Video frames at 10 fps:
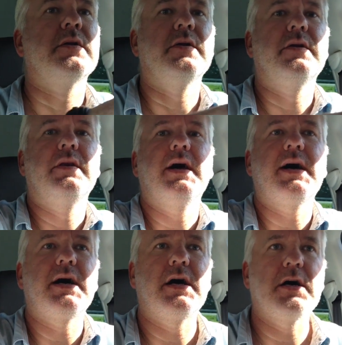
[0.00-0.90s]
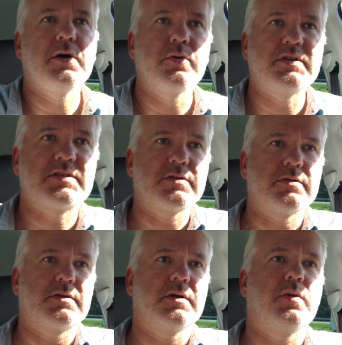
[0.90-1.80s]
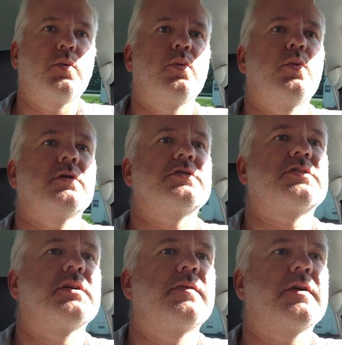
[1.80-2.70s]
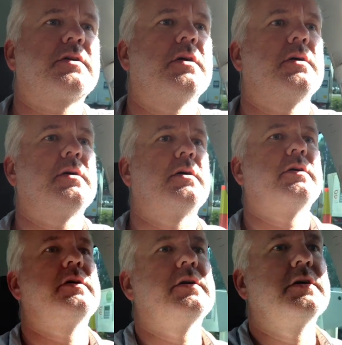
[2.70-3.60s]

now we should wash the car